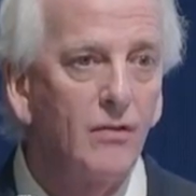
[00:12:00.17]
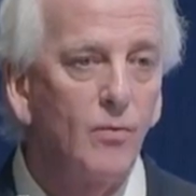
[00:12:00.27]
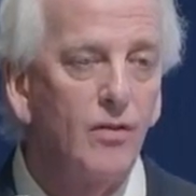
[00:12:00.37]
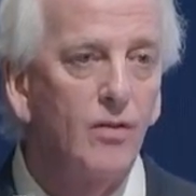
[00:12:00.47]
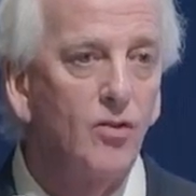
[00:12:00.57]

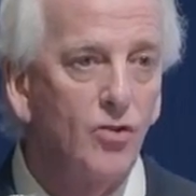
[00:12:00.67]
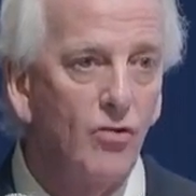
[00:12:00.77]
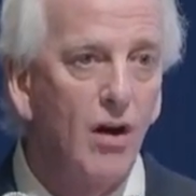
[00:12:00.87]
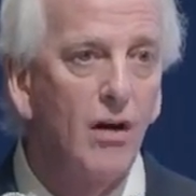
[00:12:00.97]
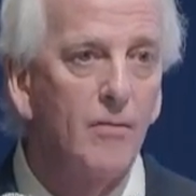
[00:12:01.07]
with its
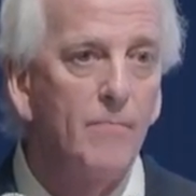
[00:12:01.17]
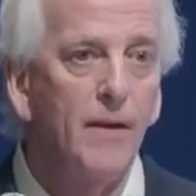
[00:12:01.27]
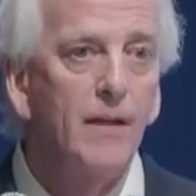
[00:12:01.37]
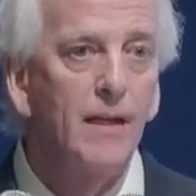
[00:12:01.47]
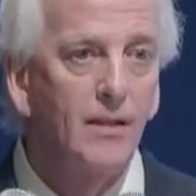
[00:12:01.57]
strong
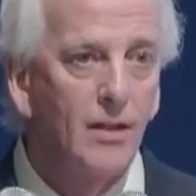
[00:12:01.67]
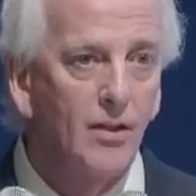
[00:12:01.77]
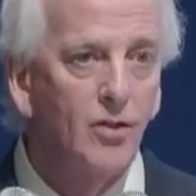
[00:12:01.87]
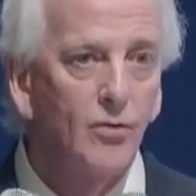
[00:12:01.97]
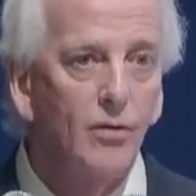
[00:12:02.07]

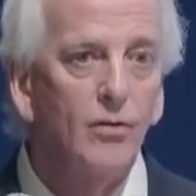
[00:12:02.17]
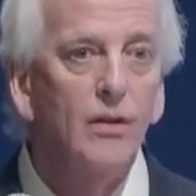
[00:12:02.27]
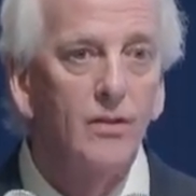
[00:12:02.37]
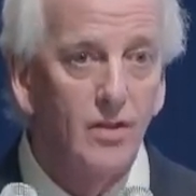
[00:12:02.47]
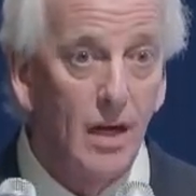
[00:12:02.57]
industrial
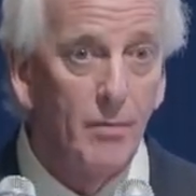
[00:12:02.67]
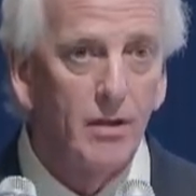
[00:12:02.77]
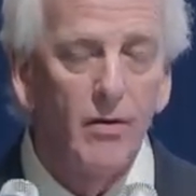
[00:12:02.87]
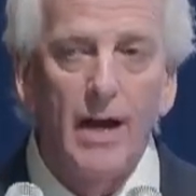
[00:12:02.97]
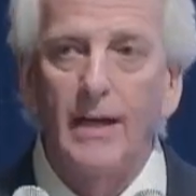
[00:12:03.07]

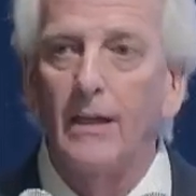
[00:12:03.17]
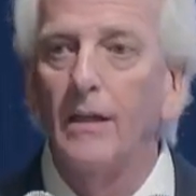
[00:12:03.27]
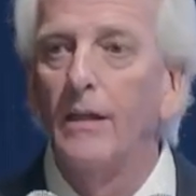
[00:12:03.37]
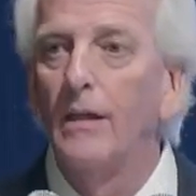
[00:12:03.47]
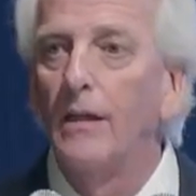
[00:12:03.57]
democratic
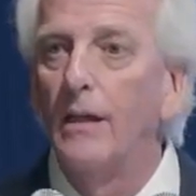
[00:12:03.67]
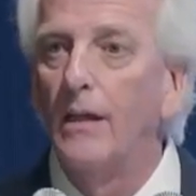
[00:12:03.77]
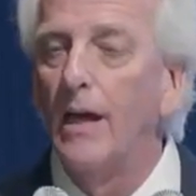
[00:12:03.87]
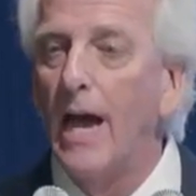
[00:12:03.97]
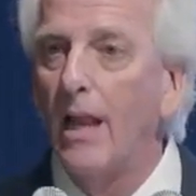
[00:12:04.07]

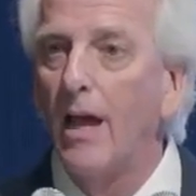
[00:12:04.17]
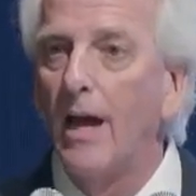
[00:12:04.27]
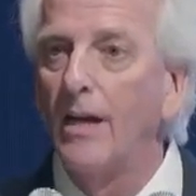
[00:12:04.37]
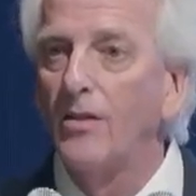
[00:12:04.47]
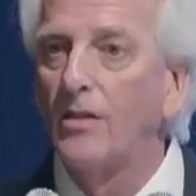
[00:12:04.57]

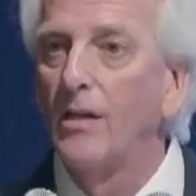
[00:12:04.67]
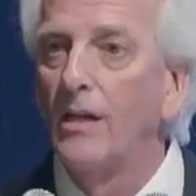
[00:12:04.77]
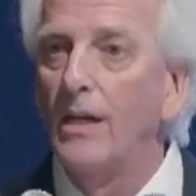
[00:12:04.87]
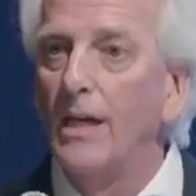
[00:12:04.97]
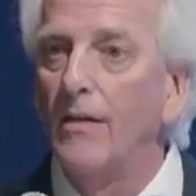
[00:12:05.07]
allies
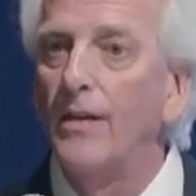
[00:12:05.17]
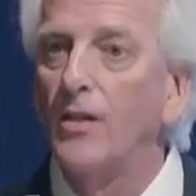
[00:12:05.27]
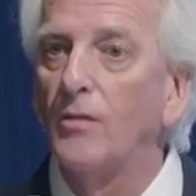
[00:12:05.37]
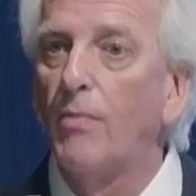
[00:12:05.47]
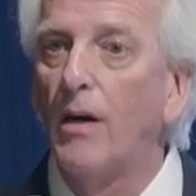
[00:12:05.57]
in
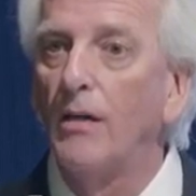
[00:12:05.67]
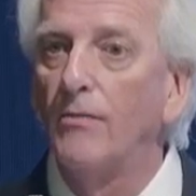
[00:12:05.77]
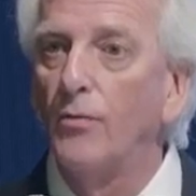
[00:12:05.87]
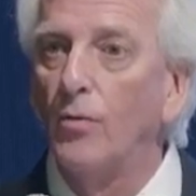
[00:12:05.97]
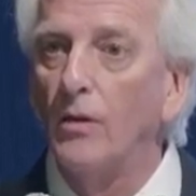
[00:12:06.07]
this part of
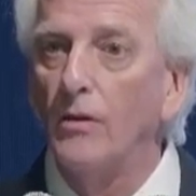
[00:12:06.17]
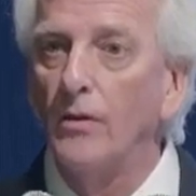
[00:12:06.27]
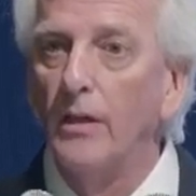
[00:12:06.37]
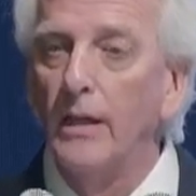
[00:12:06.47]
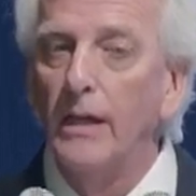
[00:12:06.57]
the world,
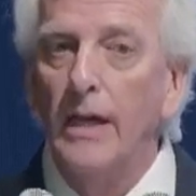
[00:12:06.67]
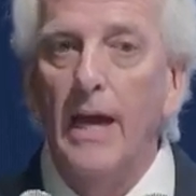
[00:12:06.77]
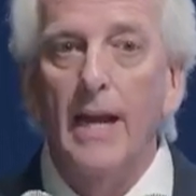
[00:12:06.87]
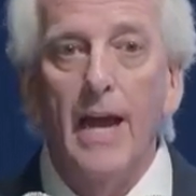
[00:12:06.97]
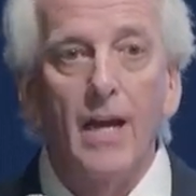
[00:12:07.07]

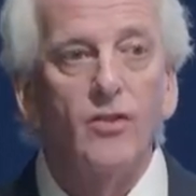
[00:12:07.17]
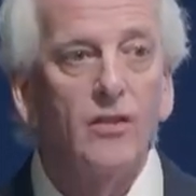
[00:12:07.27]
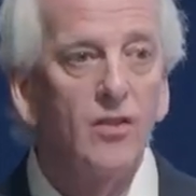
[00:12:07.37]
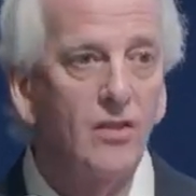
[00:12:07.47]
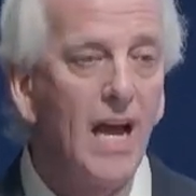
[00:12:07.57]
and has
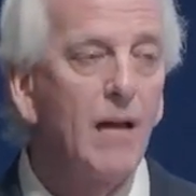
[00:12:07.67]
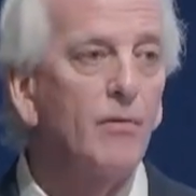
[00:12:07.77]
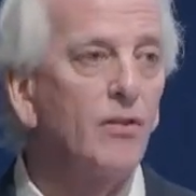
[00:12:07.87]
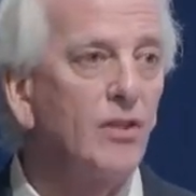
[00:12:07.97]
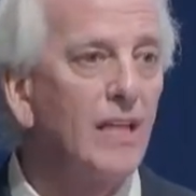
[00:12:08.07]

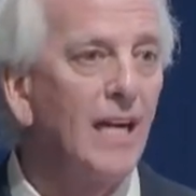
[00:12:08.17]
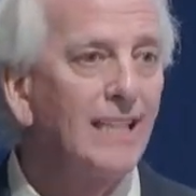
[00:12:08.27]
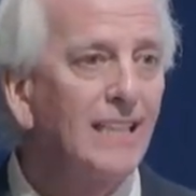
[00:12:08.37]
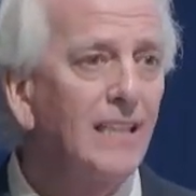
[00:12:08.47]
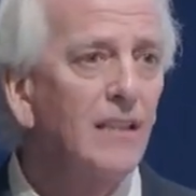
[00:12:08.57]
established the
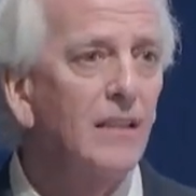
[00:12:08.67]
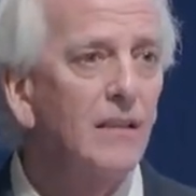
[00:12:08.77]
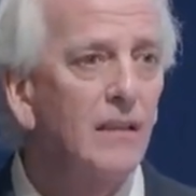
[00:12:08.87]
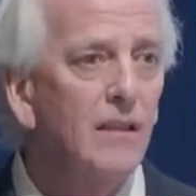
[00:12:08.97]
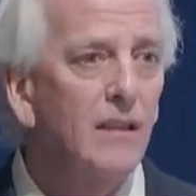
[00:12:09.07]
idea
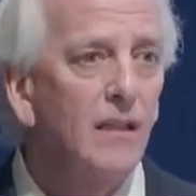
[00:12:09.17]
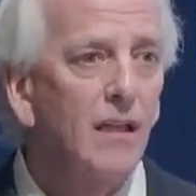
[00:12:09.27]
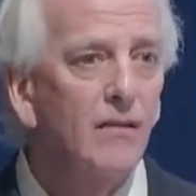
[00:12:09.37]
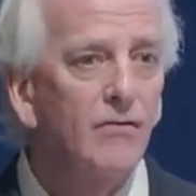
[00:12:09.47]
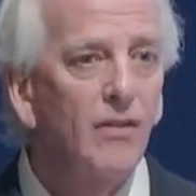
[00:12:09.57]

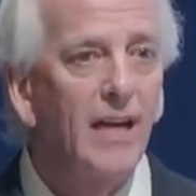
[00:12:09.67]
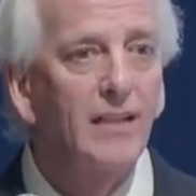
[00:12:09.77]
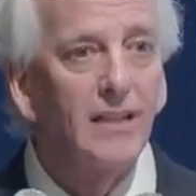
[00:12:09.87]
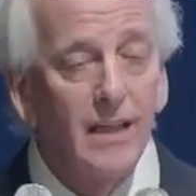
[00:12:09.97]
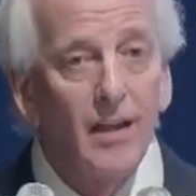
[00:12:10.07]
of a
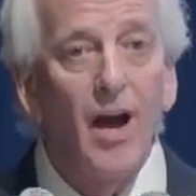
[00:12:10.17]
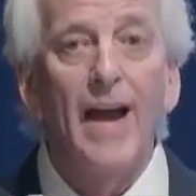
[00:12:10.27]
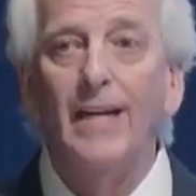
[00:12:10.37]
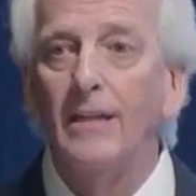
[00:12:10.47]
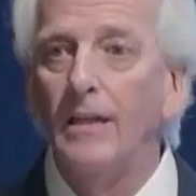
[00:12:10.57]

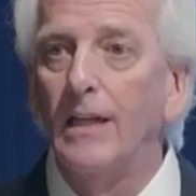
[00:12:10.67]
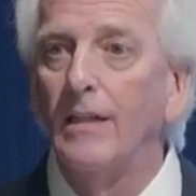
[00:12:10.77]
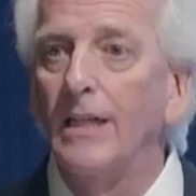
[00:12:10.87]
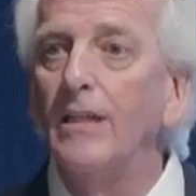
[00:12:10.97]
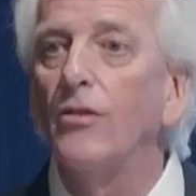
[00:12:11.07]
decline
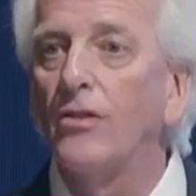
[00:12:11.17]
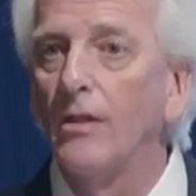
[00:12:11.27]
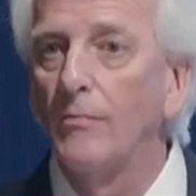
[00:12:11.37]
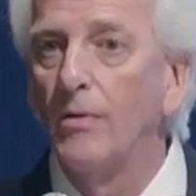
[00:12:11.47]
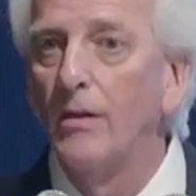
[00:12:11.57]
in
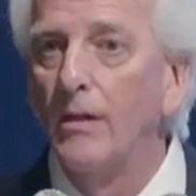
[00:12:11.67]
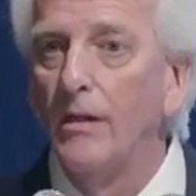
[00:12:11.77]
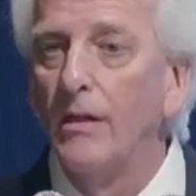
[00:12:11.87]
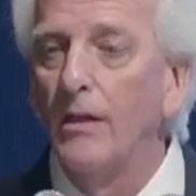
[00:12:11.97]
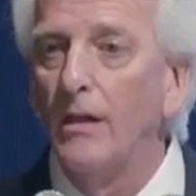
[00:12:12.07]
leadership
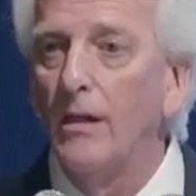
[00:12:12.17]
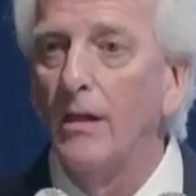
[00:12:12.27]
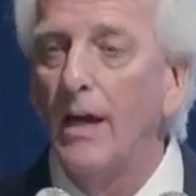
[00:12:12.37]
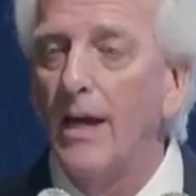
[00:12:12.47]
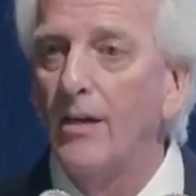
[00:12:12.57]

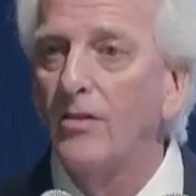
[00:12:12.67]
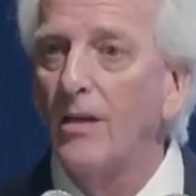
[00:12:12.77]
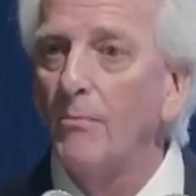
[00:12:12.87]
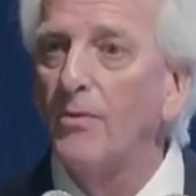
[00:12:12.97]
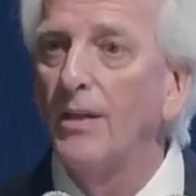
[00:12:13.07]
as
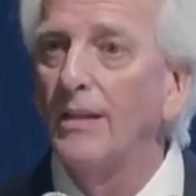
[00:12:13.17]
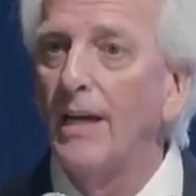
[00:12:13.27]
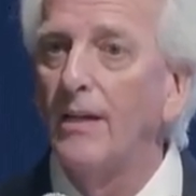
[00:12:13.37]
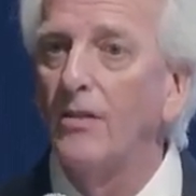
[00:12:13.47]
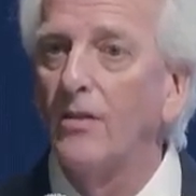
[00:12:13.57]
something
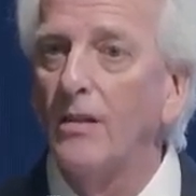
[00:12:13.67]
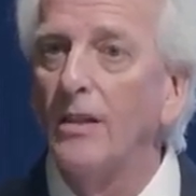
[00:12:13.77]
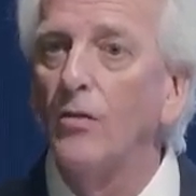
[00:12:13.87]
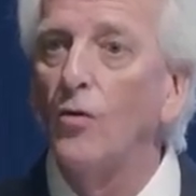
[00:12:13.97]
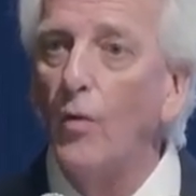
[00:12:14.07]
that is a
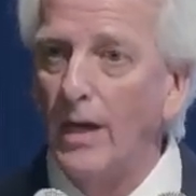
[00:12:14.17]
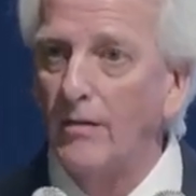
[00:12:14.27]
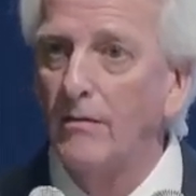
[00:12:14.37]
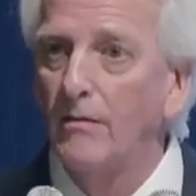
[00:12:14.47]
little quaint.